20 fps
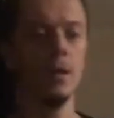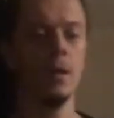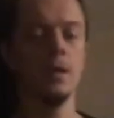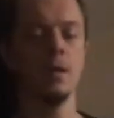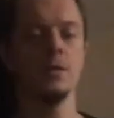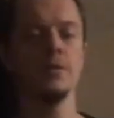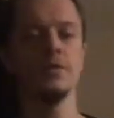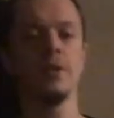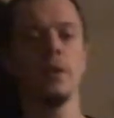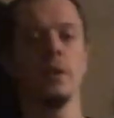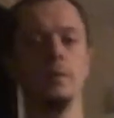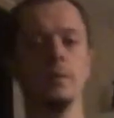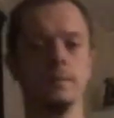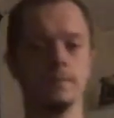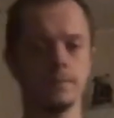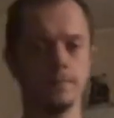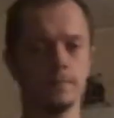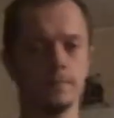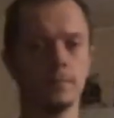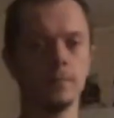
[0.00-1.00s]
So
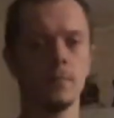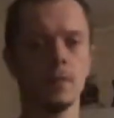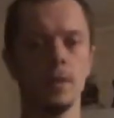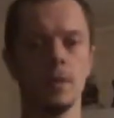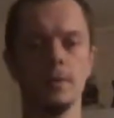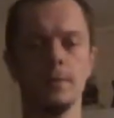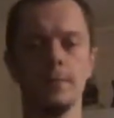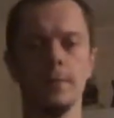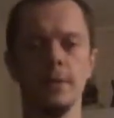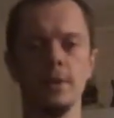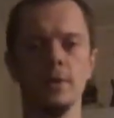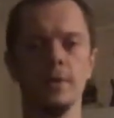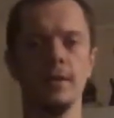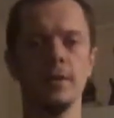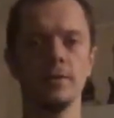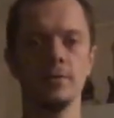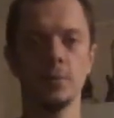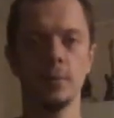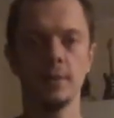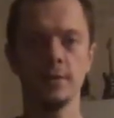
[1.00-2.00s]
I'm going to be doing this
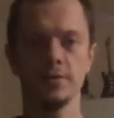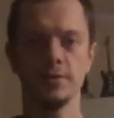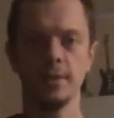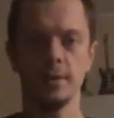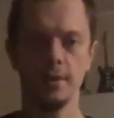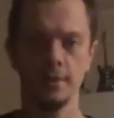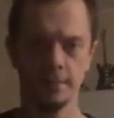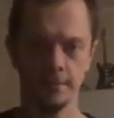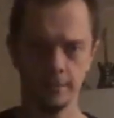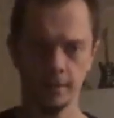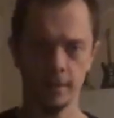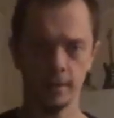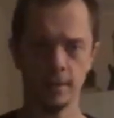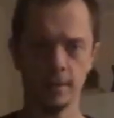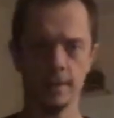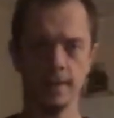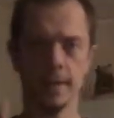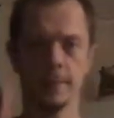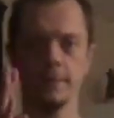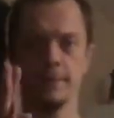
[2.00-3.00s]
once in front of the
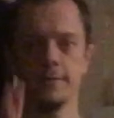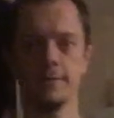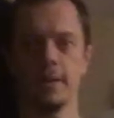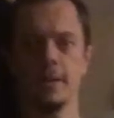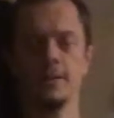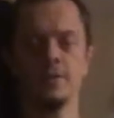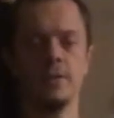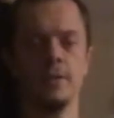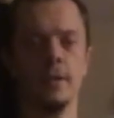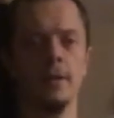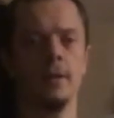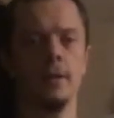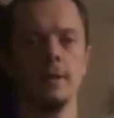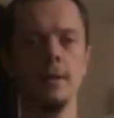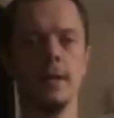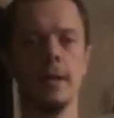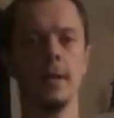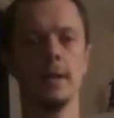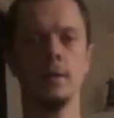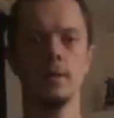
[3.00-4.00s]
camera facing you
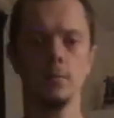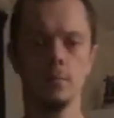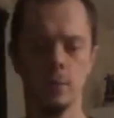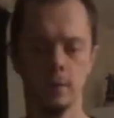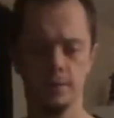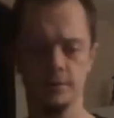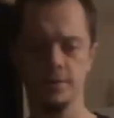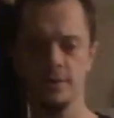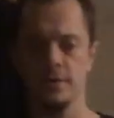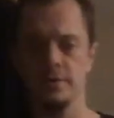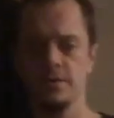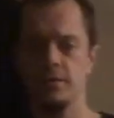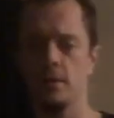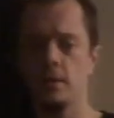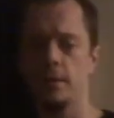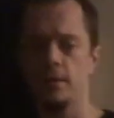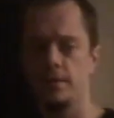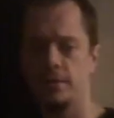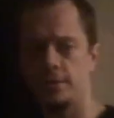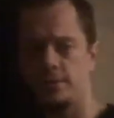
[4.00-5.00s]
and once to the side,
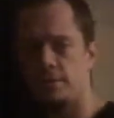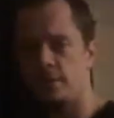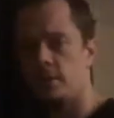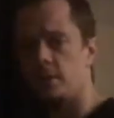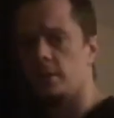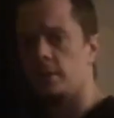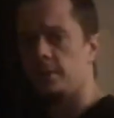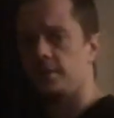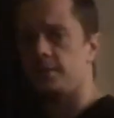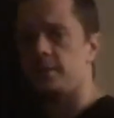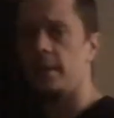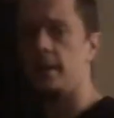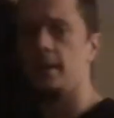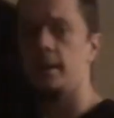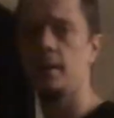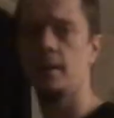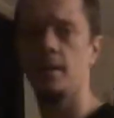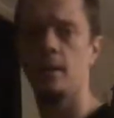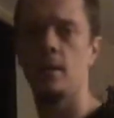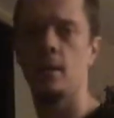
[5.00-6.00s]
just so you can see
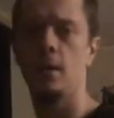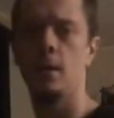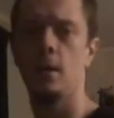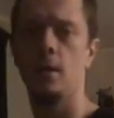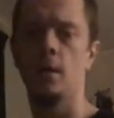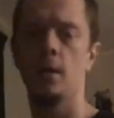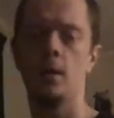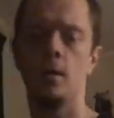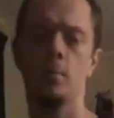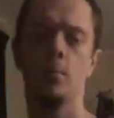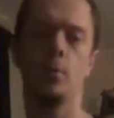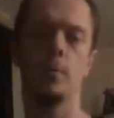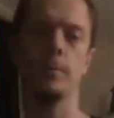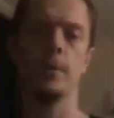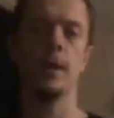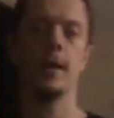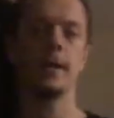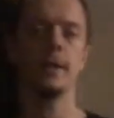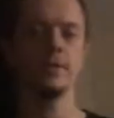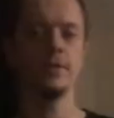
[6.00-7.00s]
what my
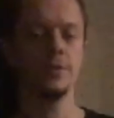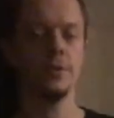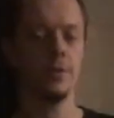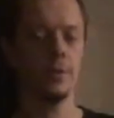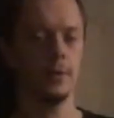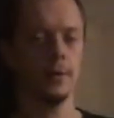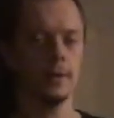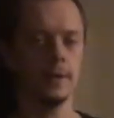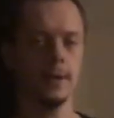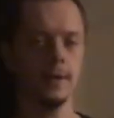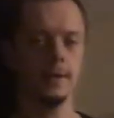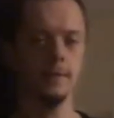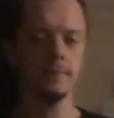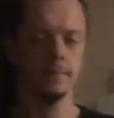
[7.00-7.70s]
hands are doing, okay?